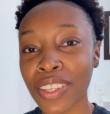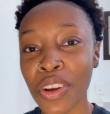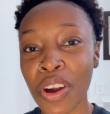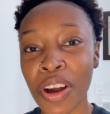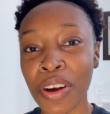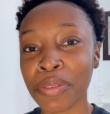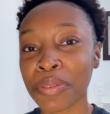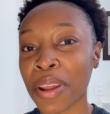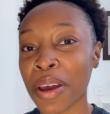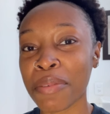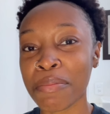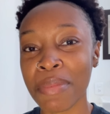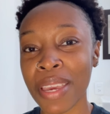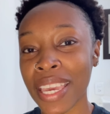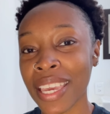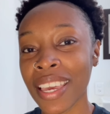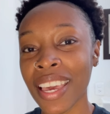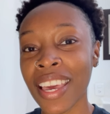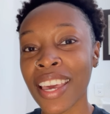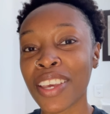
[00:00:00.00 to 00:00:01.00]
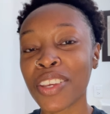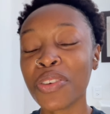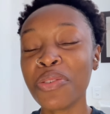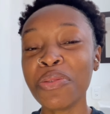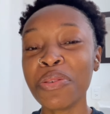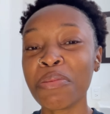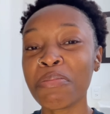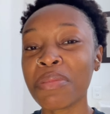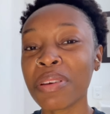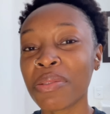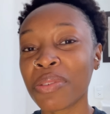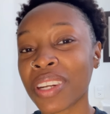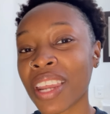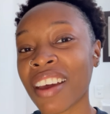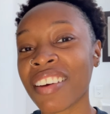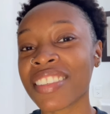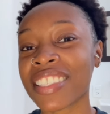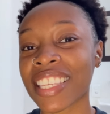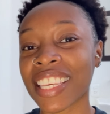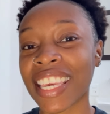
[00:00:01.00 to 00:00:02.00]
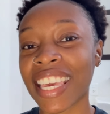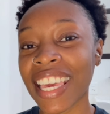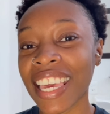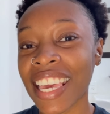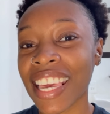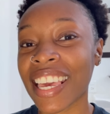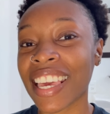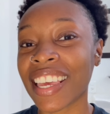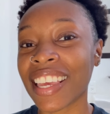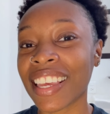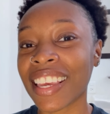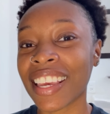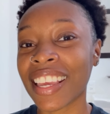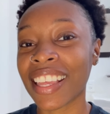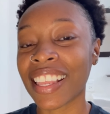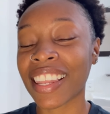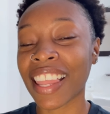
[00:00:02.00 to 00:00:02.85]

You don't know me. You knew me when I was a kid.